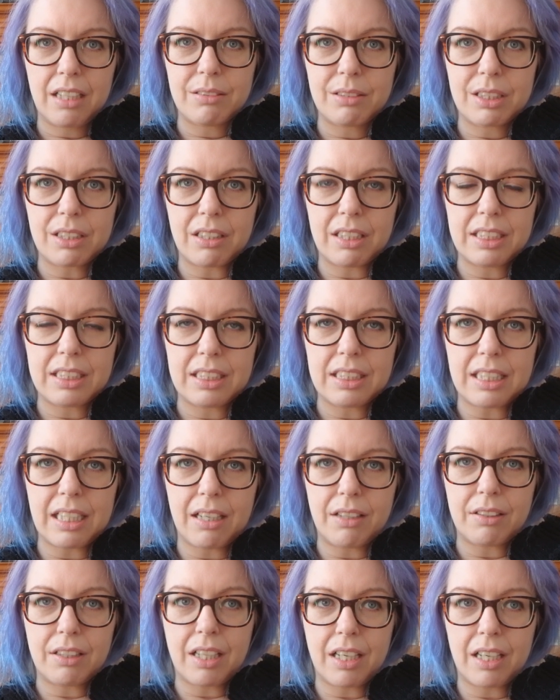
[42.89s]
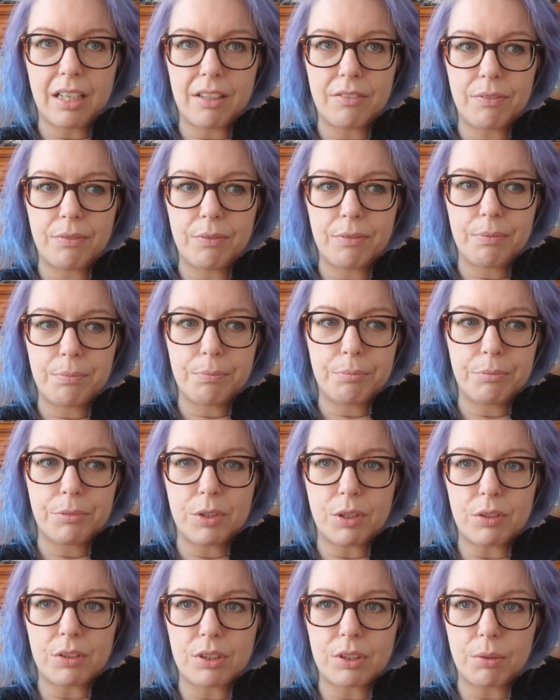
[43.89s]
I'm starting to doubt that I've
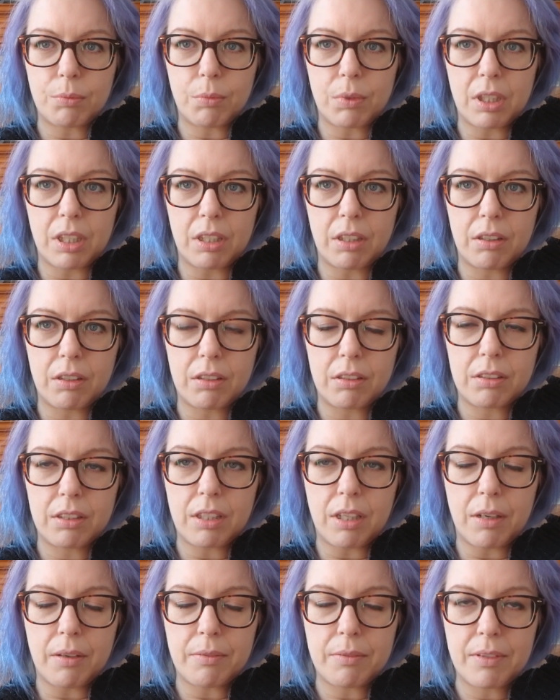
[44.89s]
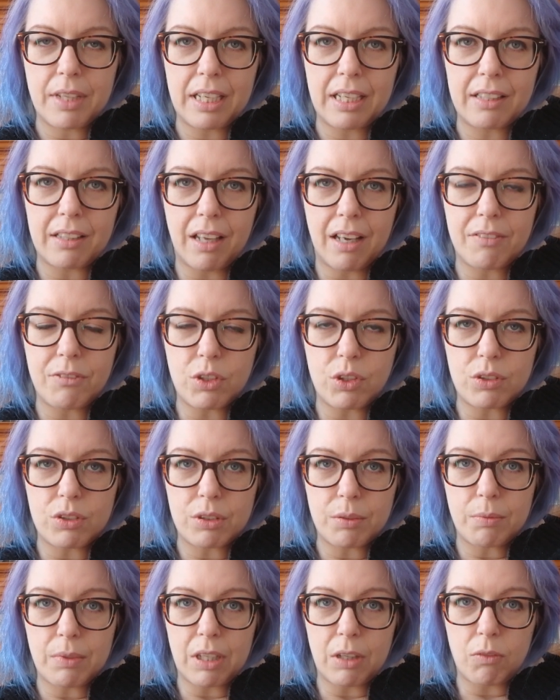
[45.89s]
done something, think that I've done
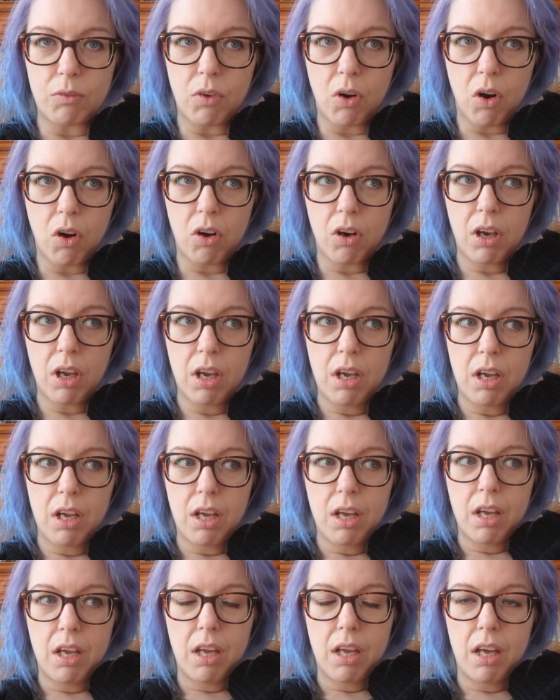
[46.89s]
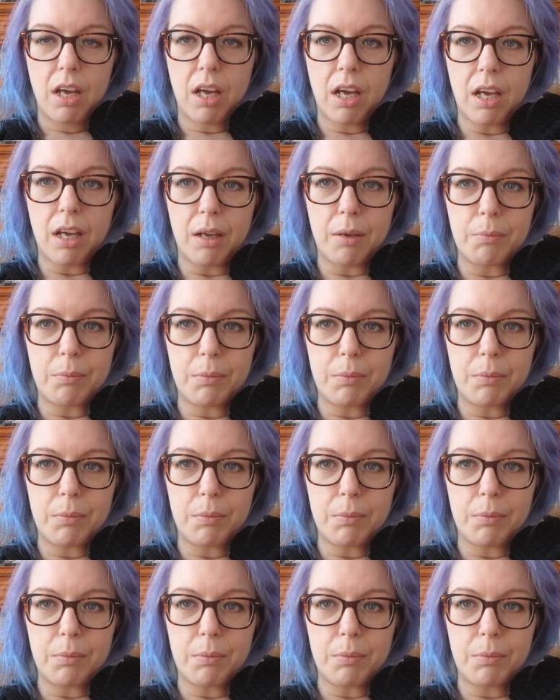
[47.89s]
something wrong. I